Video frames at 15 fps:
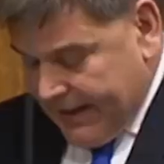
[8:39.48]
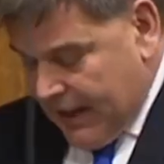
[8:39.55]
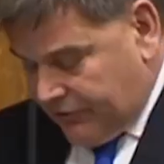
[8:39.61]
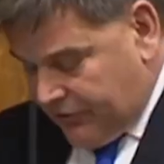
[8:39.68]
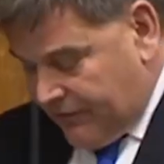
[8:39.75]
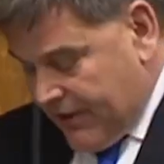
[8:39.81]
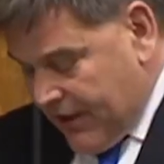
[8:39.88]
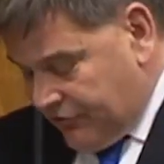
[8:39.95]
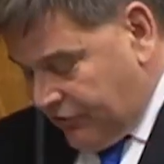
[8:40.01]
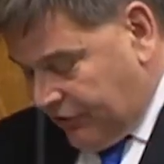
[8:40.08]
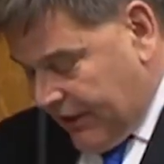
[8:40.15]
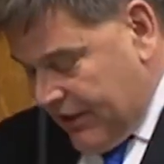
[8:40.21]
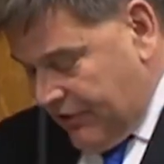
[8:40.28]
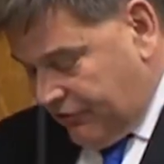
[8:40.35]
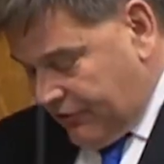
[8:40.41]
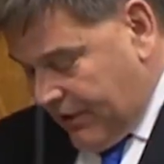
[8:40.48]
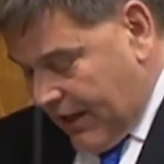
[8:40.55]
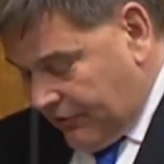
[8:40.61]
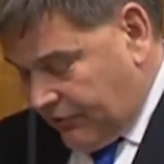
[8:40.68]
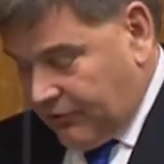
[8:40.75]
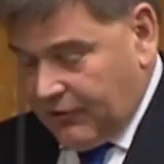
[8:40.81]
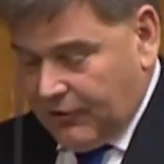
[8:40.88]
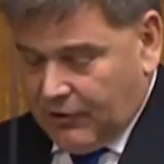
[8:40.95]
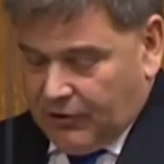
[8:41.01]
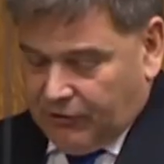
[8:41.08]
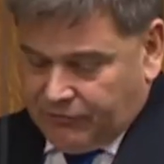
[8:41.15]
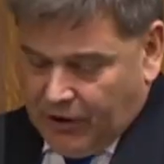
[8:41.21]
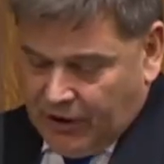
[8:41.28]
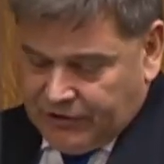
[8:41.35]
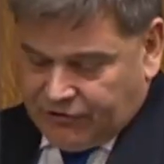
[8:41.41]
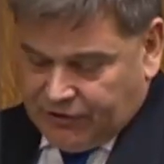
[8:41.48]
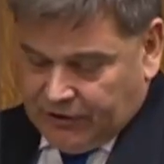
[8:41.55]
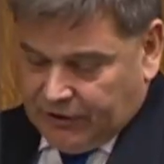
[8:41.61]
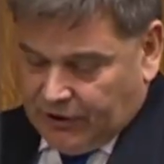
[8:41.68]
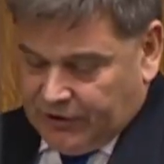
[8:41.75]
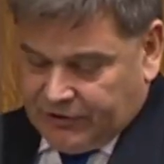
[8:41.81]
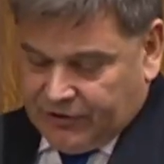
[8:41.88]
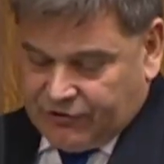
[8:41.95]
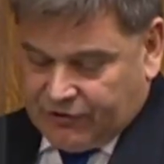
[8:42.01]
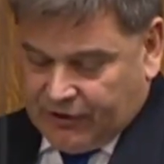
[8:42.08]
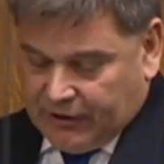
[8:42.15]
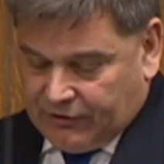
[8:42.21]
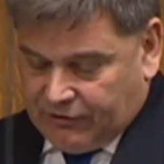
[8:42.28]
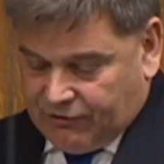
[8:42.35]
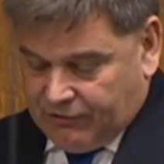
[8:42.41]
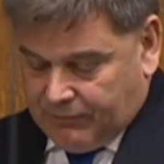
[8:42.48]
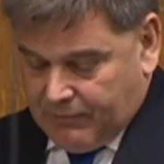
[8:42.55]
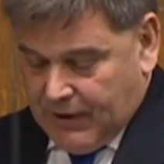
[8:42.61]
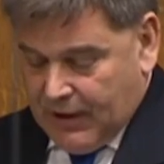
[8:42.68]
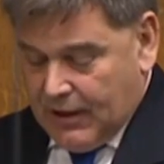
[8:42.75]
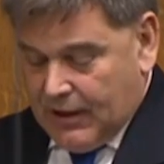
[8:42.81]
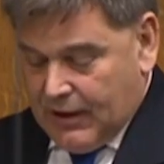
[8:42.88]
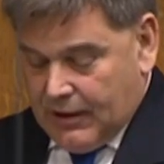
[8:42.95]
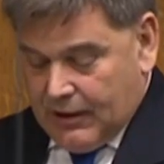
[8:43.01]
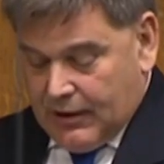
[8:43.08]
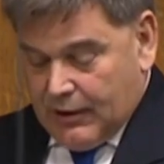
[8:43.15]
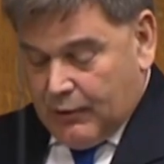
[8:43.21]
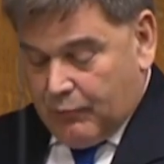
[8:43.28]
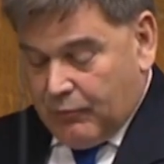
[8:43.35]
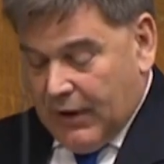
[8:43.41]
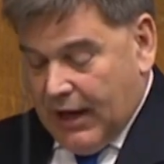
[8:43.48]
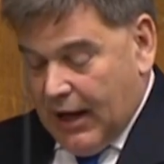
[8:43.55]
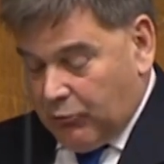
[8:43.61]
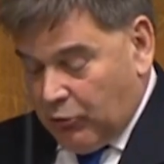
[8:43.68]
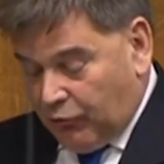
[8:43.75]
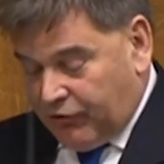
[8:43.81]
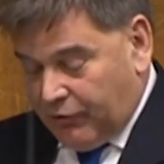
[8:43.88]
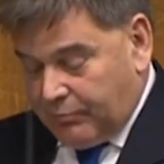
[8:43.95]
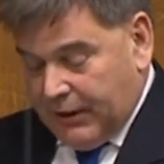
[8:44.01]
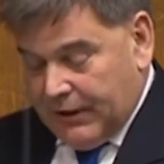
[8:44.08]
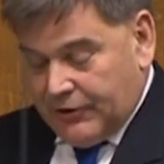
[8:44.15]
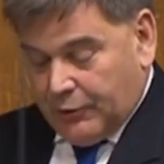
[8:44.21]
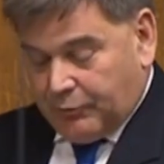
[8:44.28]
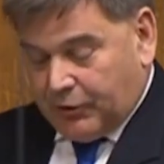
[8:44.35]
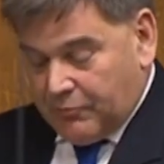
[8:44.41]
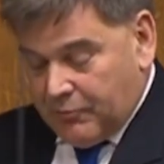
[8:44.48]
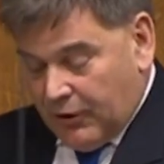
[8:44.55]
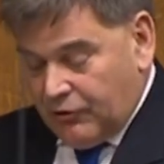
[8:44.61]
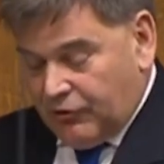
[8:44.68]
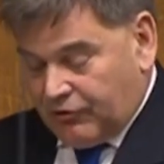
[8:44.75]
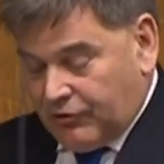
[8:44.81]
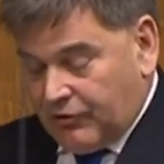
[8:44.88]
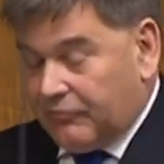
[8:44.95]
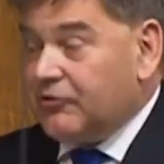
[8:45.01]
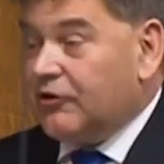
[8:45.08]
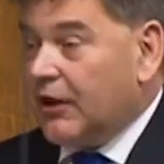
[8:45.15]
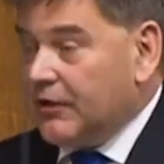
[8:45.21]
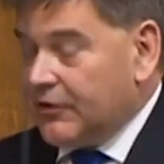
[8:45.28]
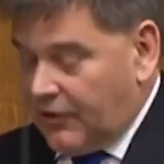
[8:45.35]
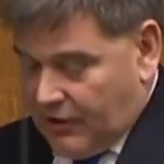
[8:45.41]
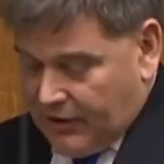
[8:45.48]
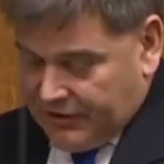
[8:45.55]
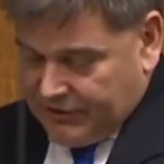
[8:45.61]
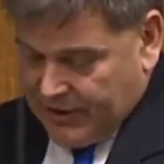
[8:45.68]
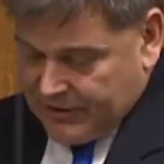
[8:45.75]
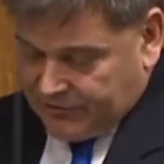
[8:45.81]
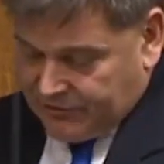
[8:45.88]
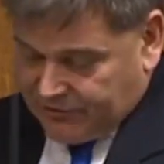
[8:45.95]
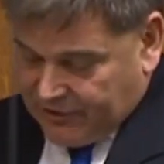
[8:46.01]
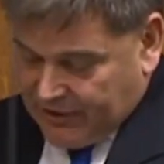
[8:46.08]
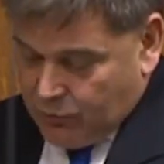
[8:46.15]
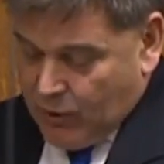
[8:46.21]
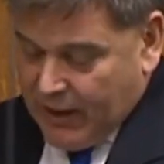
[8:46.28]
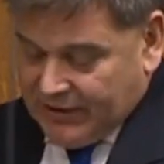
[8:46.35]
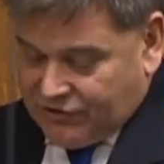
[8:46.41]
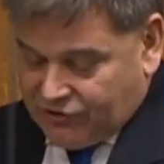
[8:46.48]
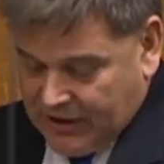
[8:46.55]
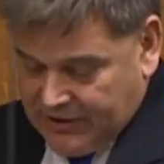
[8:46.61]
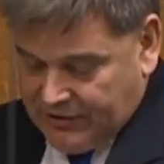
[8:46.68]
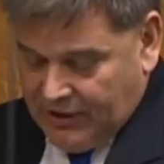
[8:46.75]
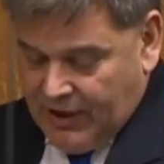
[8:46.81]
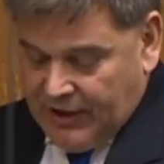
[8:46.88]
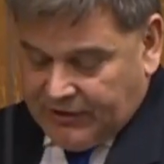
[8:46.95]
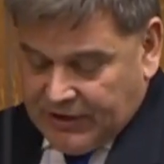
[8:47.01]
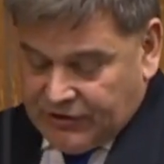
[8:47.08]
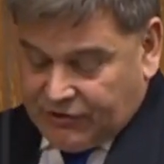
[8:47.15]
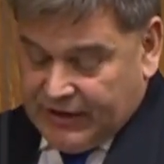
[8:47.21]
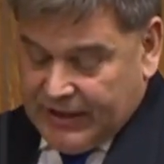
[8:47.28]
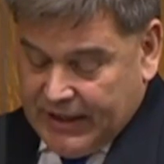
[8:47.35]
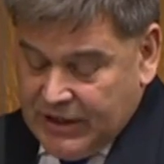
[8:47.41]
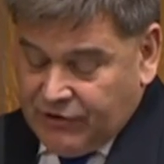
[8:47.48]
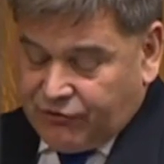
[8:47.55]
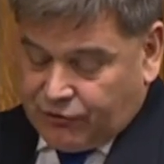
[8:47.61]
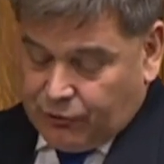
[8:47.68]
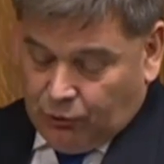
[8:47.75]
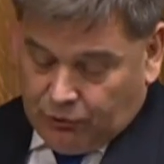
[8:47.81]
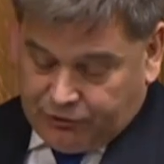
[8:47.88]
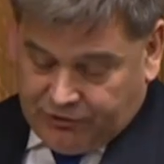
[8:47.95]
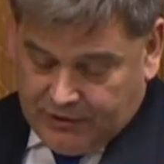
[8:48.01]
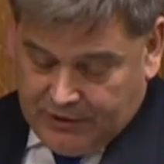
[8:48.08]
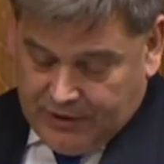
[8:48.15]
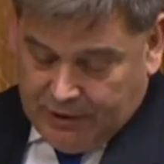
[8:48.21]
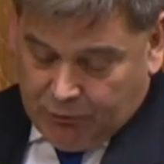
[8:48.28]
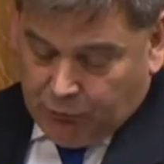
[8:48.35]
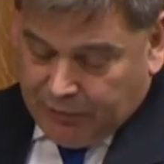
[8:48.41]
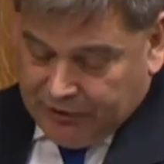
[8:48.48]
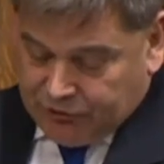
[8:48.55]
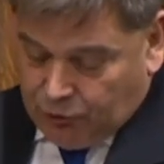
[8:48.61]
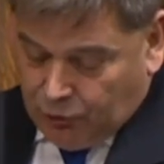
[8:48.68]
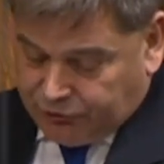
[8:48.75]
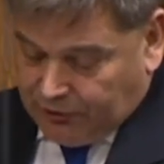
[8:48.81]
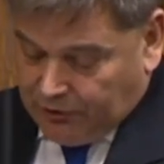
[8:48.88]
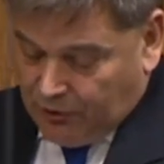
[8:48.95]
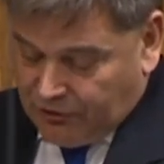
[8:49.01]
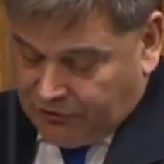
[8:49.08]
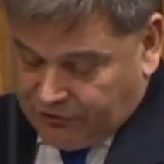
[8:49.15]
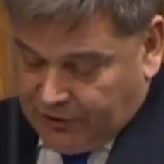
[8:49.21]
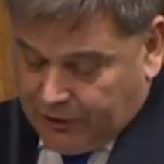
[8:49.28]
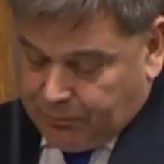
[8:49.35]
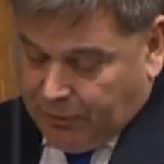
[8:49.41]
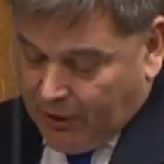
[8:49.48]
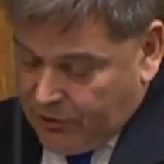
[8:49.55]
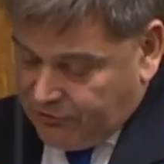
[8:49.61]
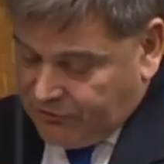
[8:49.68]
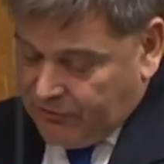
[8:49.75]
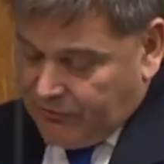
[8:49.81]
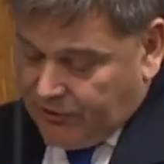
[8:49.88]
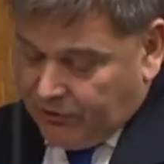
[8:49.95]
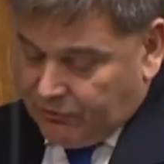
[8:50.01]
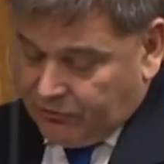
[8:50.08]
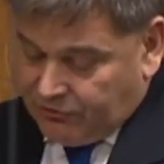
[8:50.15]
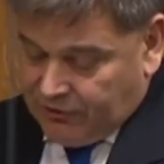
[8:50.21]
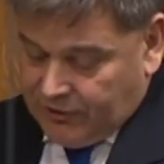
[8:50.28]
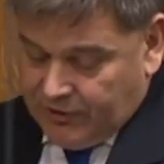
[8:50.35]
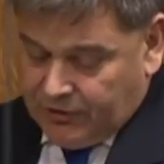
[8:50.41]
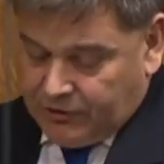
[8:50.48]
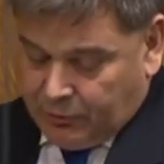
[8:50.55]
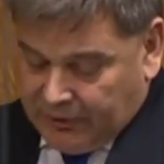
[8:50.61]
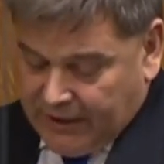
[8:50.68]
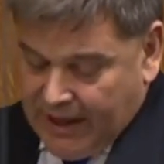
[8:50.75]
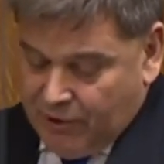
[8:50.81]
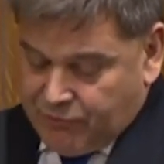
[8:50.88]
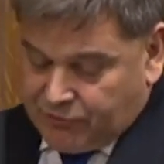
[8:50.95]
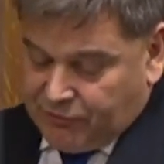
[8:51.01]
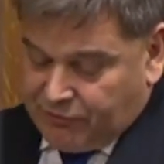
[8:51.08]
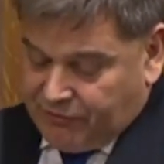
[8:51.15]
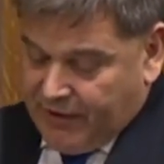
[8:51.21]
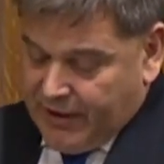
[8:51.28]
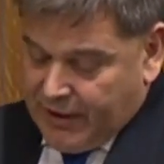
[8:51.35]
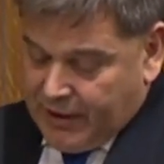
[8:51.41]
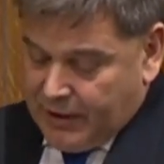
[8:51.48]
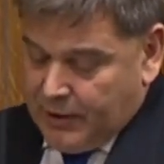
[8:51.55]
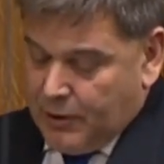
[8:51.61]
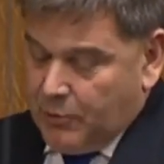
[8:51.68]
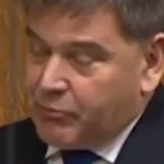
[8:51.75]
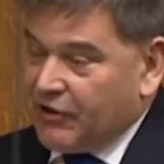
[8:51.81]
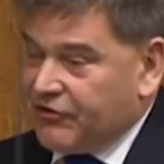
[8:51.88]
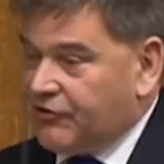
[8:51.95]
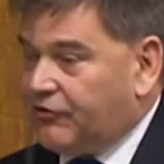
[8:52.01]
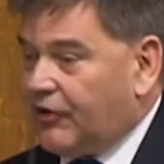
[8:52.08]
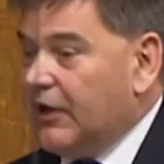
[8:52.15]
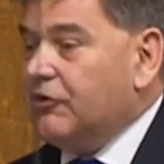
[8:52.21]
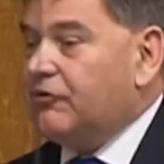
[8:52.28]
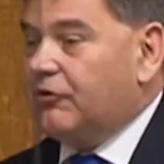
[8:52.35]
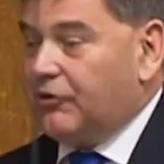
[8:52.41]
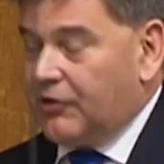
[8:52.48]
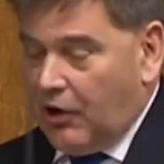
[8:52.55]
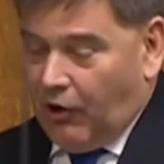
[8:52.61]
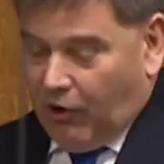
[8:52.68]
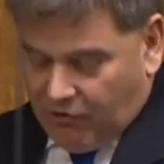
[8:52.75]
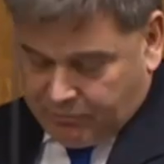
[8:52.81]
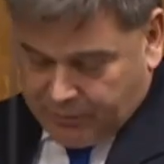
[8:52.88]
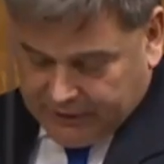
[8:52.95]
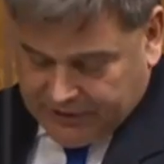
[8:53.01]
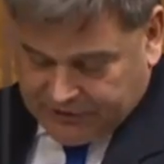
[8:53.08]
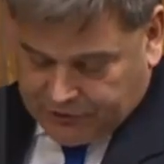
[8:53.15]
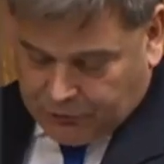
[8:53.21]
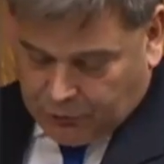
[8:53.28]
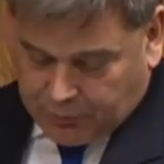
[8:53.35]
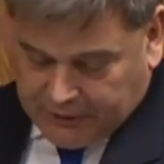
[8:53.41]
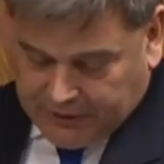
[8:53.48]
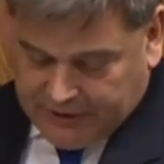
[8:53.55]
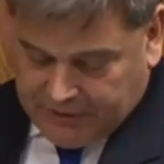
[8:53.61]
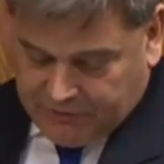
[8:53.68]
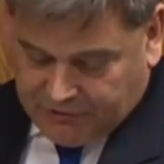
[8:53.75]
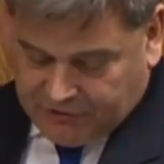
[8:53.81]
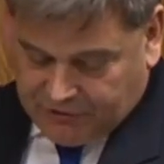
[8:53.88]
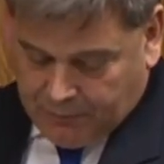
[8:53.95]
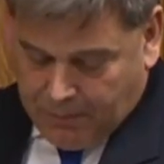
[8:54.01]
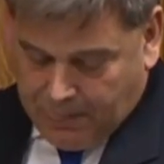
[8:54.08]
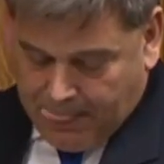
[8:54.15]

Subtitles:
out in the Education Act of 1996 and will forbid the promotion of gender identity. Where gender identity is taught, it will be taught alongside opposing views to allow for a fair presentation of political beliefs.